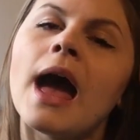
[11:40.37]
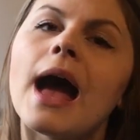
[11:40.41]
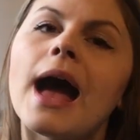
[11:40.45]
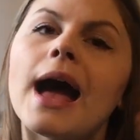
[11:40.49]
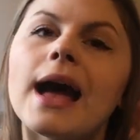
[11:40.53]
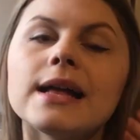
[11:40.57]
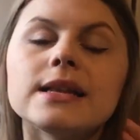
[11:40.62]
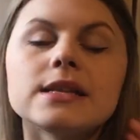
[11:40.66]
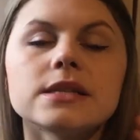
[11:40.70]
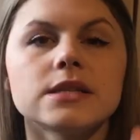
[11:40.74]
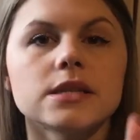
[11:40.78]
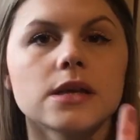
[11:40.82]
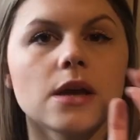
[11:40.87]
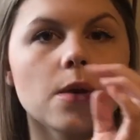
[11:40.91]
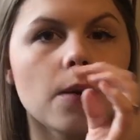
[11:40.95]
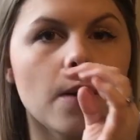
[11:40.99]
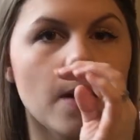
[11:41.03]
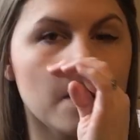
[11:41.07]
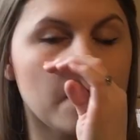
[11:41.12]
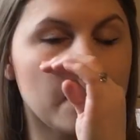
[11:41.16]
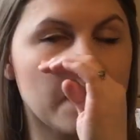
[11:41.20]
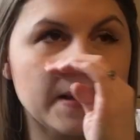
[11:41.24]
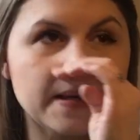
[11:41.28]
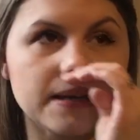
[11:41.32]
And so
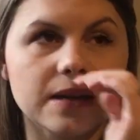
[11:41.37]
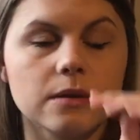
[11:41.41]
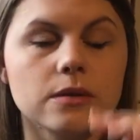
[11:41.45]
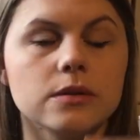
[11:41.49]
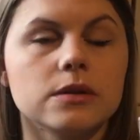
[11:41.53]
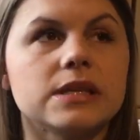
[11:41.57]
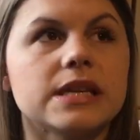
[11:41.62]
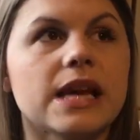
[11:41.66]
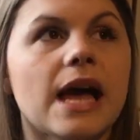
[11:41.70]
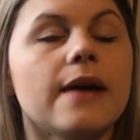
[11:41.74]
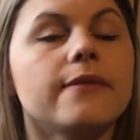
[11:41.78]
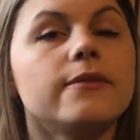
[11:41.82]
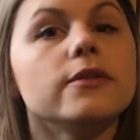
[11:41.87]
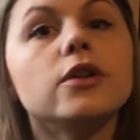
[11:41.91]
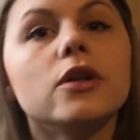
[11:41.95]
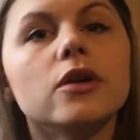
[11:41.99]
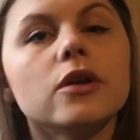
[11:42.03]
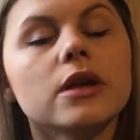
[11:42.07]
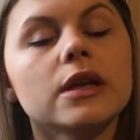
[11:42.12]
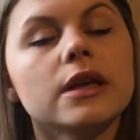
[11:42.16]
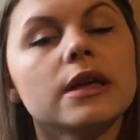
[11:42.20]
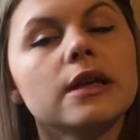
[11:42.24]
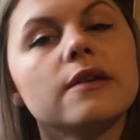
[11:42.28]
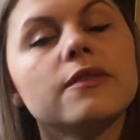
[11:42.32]
I went on to have a
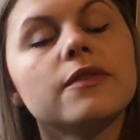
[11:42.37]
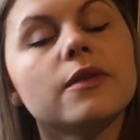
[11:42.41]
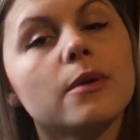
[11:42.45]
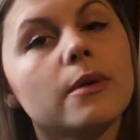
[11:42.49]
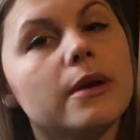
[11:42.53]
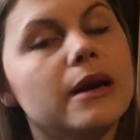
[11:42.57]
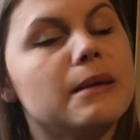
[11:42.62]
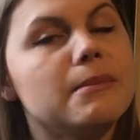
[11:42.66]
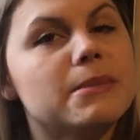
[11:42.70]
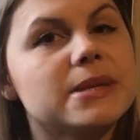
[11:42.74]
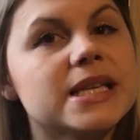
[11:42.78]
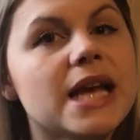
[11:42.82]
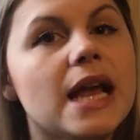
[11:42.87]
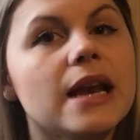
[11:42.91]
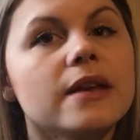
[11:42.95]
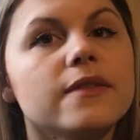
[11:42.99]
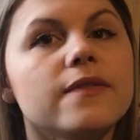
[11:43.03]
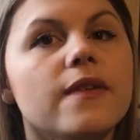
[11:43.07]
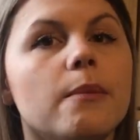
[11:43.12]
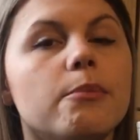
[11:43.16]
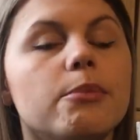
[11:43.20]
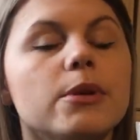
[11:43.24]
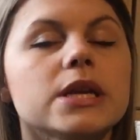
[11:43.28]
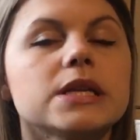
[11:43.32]
look if there were any metallic
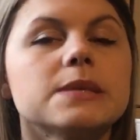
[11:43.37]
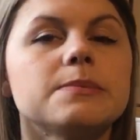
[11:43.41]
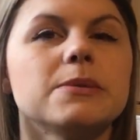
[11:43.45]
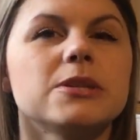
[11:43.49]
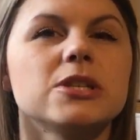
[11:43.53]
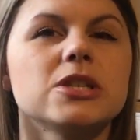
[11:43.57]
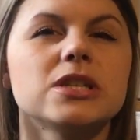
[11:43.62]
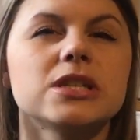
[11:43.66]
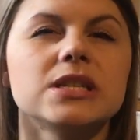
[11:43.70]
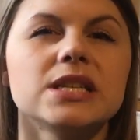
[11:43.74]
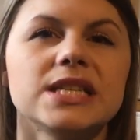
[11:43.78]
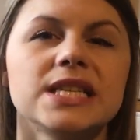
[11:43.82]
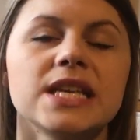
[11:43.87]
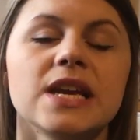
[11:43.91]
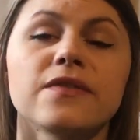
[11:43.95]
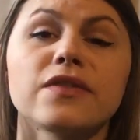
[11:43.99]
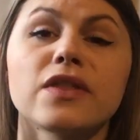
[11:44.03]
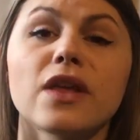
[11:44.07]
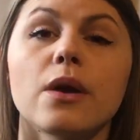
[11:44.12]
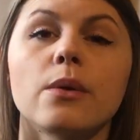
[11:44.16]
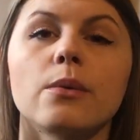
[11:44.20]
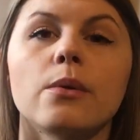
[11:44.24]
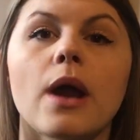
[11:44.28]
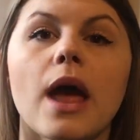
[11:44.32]
fabrics, but just to see if
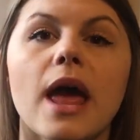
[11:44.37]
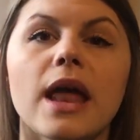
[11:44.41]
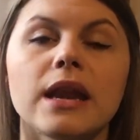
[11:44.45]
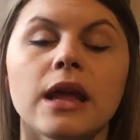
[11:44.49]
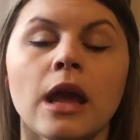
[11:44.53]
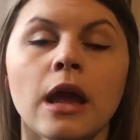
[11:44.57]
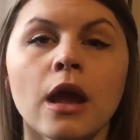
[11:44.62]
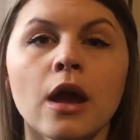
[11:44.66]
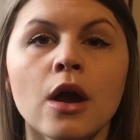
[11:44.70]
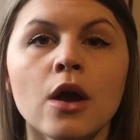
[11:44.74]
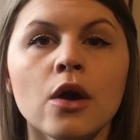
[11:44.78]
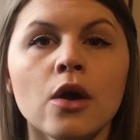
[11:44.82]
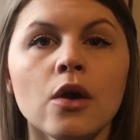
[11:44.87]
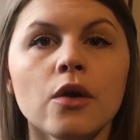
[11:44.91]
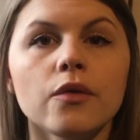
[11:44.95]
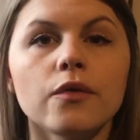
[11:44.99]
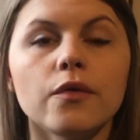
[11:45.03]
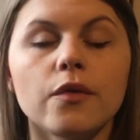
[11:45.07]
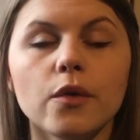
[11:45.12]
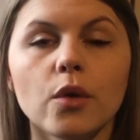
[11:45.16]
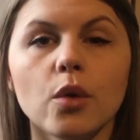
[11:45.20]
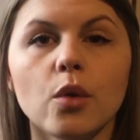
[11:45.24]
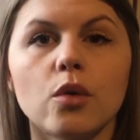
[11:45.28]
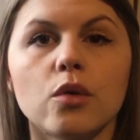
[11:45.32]
there were any
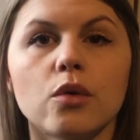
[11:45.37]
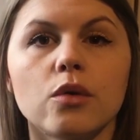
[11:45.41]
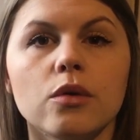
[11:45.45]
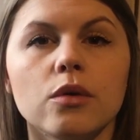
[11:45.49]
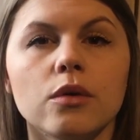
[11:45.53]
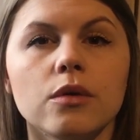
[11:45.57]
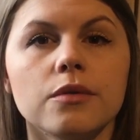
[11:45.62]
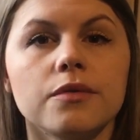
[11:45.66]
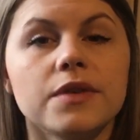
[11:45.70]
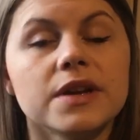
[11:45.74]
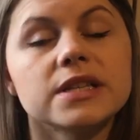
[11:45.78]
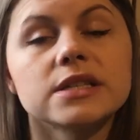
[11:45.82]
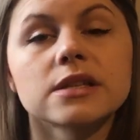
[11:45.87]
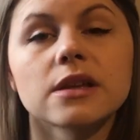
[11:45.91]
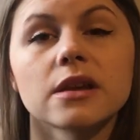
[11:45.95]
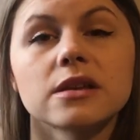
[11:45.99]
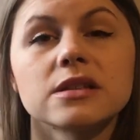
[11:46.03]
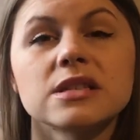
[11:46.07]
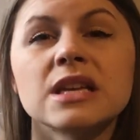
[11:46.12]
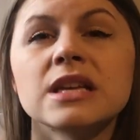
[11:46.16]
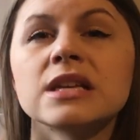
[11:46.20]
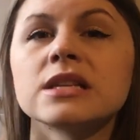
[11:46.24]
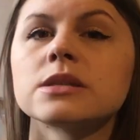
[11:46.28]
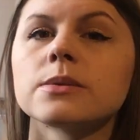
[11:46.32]
floral
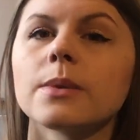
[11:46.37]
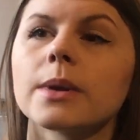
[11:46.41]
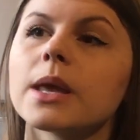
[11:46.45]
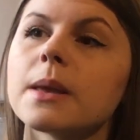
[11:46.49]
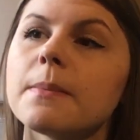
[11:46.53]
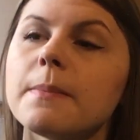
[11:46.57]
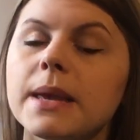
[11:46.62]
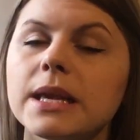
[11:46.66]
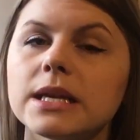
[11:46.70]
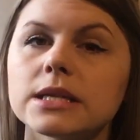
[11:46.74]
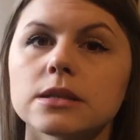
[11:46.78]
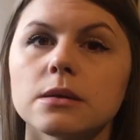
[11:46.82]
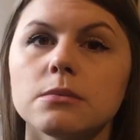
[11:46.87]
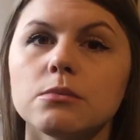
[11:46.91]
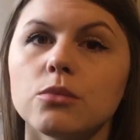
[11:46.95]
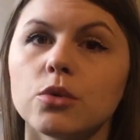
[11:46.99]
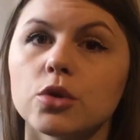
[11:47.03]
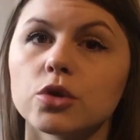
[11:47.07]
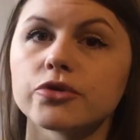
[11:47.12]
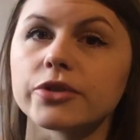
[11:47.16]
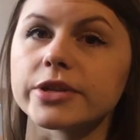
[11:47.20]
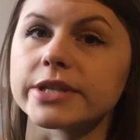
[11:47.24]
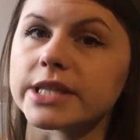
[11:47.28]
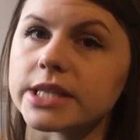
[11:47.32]
viscoses so I can make some
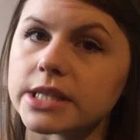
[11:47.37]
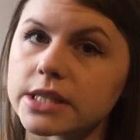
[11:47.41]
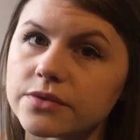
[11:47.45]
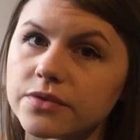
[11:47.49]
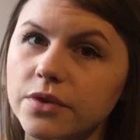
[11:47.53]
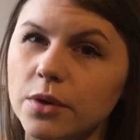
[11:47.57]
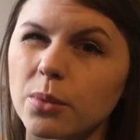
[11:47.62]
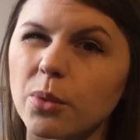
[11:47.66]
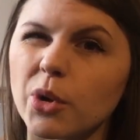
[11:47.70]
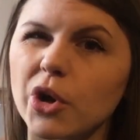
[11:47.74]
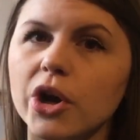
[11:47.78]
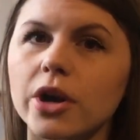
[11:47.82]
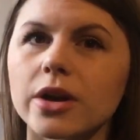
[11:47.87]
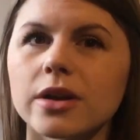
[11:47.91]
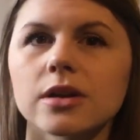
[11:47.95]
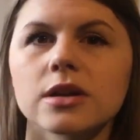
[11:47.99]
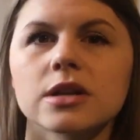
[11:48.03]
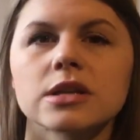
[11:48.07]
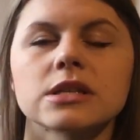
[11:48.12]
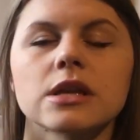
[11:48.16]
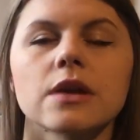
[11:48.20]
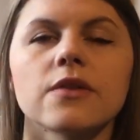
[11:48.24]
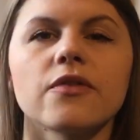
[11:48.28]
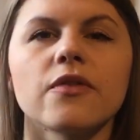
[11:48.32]
more dresses for work,
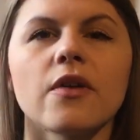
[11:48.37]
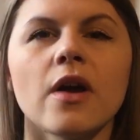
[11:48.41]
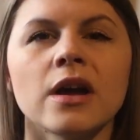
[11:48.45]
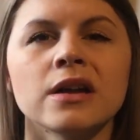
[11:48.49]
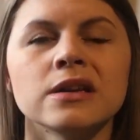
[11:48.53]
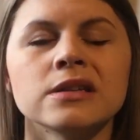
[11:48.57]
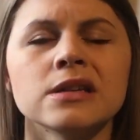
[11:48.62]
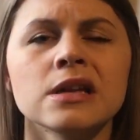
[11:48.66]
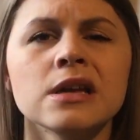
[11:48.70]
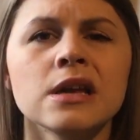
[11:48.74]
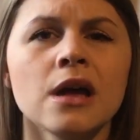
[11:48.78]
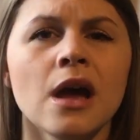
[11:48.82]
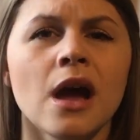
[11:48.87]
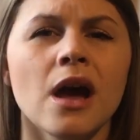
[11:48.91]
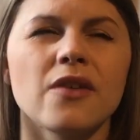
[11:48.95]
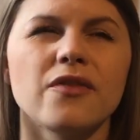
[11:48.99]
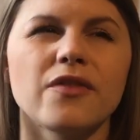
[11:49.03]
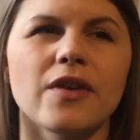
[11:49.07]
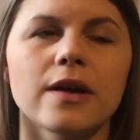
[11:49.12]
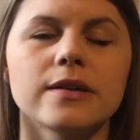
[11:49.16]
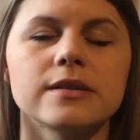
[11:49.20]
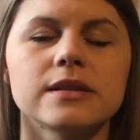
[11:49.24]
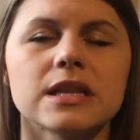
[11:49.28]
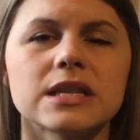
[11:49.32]
because I found
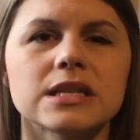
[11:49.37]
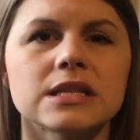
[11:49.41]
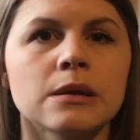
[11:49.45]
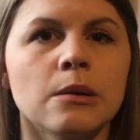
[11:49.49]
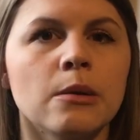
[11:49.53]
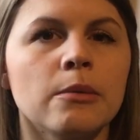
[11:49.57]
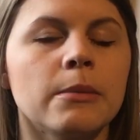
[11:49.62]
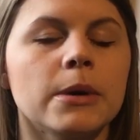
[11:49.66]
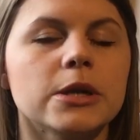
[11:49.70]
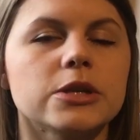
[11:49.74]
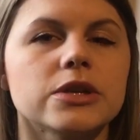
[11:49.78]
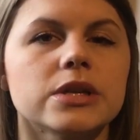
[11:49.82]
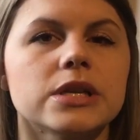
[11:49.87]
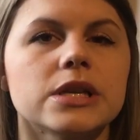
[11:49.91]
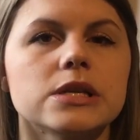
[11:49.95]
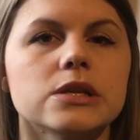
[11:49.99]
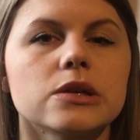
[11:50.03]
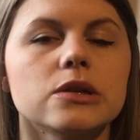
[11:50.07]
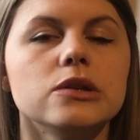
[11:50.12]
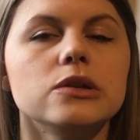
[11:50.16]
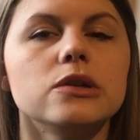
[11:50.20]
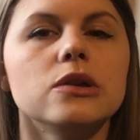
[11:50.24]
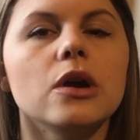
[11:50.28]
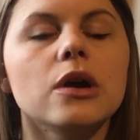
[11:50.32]
that some of my dresses
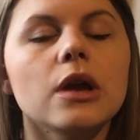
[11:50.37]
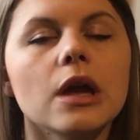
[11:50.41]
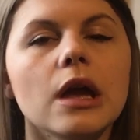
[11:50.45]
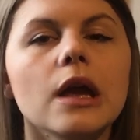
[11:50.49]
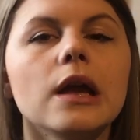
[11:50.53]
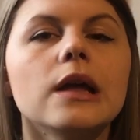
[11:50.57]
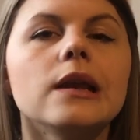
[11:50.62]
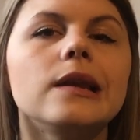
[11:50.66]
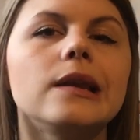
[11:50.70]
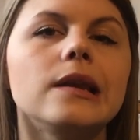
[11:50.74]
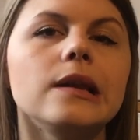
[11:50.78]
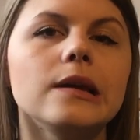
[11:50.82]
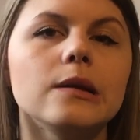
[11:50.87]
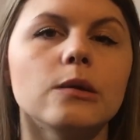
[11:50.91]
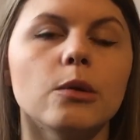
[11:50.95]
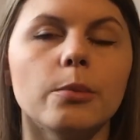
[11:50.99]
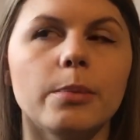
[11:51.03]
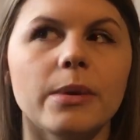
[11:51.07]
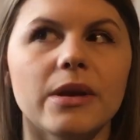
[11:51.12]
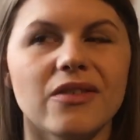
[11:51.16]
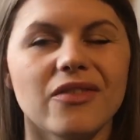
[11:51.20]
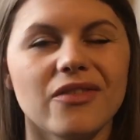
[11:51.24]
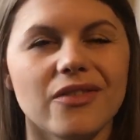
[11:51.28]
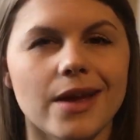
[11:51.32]
are looking a little
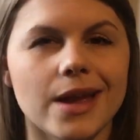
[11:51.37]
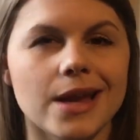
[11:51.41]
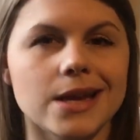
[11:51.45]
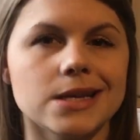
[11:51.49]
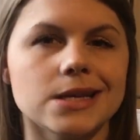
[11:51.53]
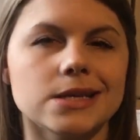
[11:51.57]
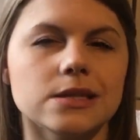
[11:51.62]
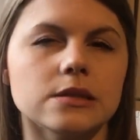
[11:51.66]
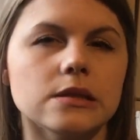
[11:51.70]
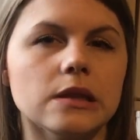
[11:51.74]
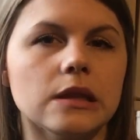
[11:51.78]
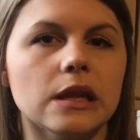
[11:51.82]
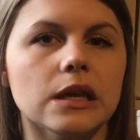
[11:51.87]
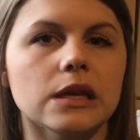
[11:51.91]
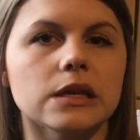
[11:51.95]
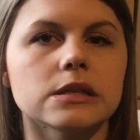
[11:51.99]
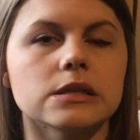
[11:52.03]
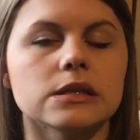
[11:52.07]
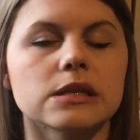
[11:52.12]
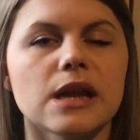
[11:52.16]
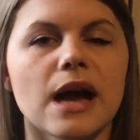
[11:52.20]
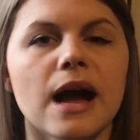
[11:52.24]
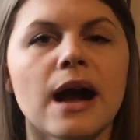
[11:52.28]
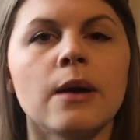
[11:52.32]
bit faded and
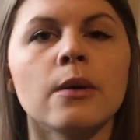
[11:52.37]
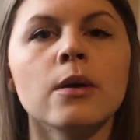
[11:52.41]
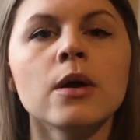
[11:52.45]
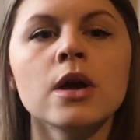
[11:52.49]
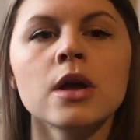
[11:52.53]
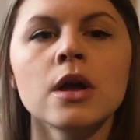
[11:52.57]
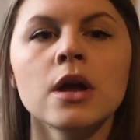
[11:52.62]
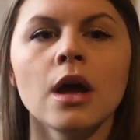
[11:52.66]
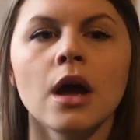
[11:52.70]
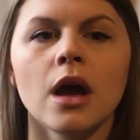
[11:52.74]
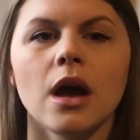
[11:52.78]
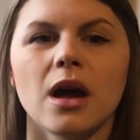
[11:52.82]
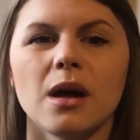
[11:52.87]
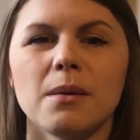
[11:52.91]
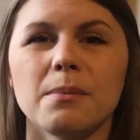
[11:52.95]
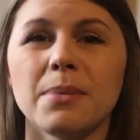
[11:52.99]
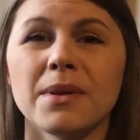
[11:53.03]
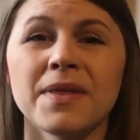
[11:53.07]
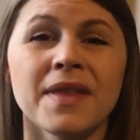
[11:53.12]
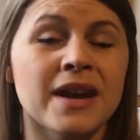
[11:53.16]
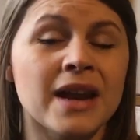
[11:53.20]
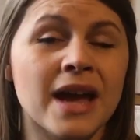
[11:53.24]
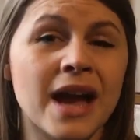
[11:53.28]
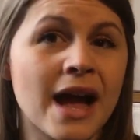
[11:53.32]
things now.
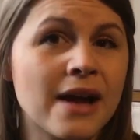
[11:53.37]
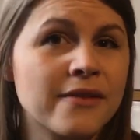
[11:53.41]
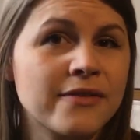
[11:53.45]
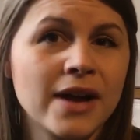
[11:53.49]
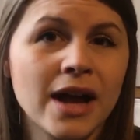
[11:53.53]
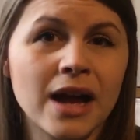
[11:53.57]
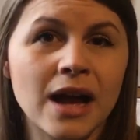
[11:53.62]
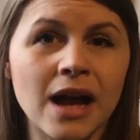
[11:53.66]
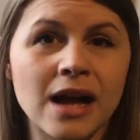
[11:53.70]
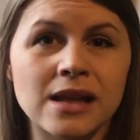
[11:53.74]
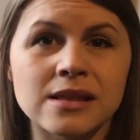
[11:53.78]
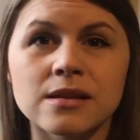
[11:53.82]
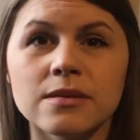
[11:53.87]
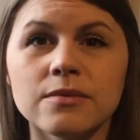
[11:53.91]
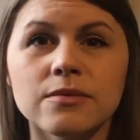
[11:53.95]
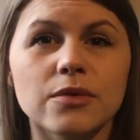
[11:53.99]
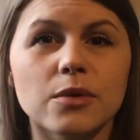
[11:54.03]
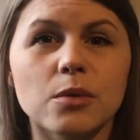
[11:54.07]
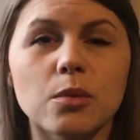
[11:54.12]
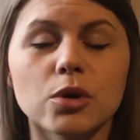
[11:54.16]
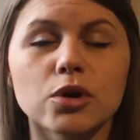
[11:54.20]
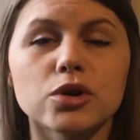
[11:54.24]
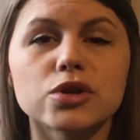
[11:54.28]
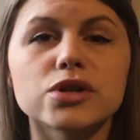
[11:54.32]
But then I have had them
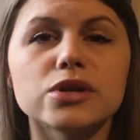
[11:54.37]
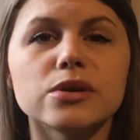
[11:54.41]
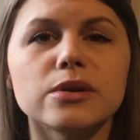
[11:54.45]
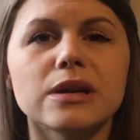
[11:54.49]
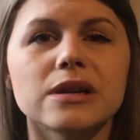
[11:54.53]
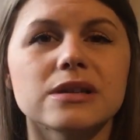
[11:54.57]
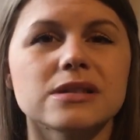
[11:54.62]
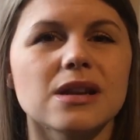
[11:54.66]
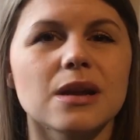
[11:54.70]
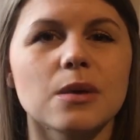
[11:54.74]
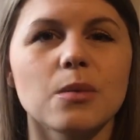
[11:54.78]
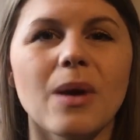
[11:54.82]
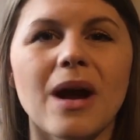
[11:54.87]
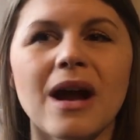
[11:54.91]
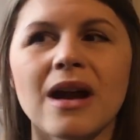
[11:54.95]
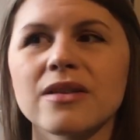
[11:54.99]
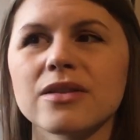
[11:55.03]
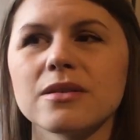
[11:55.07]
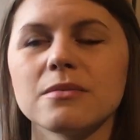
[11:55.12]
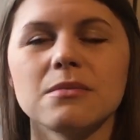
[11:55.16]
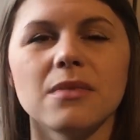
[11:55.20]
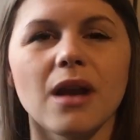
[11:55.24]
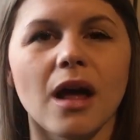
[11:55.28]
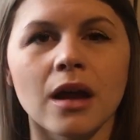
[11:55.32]
for 1 or 2 years, and I wear
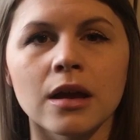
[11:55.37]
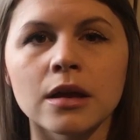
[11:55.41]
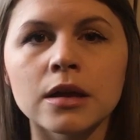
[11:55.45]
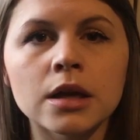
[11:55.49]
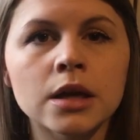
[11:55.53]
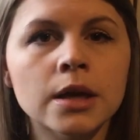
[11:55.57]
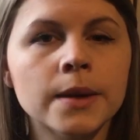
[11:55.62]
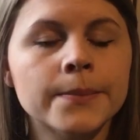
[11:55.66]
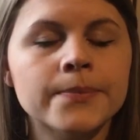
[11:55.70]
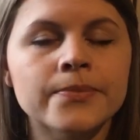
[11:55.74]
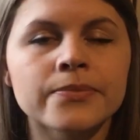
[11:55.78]
them like